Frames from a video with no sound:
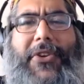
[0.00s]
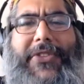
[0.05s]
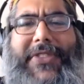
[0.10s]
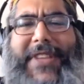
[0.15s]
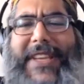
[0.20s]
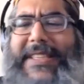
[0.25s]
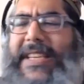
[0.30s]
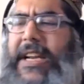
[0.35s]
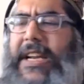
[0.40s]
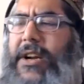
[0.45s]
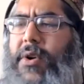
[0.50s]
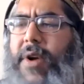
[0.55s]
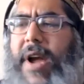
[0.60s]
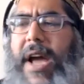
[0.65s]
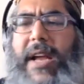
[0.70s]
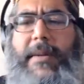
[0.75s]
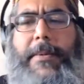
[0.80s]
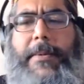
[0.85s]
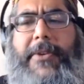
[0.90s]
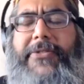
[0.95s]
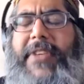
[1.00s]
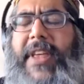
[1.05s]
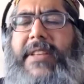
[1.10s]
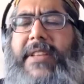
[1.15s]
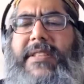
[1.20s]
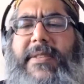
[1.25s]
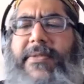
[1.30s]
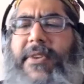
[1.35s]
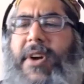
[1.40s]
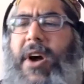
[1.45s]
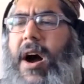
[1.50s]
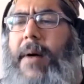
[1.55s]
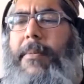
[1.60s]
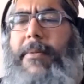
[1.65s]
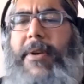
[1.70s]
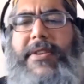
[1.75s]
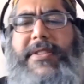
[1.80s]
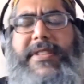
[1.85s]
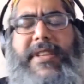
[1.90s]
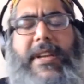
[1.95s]
this incredible sense of
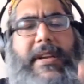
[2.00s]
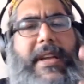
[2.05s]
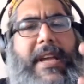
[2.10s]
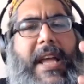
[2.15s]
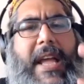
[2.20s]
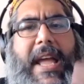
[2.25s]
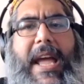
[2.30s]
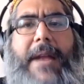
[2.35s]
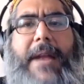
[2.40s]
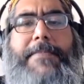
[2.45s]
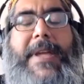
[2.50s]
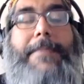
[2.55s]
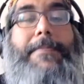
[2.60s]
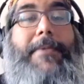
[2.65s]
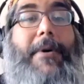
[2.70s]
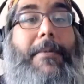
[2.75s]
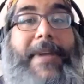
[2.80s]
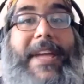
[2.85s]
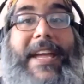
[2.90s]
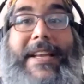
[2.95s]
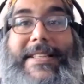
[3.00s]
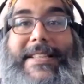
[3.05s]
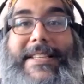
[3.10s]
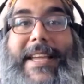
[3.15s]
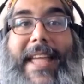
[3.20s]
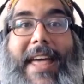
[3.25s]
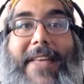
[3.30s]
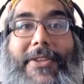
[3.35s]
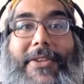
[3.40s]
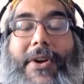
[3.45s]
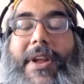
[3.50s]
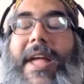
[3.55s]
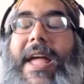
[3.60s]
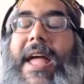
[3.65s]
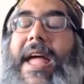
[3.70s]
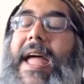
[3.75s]
commerce and people being together.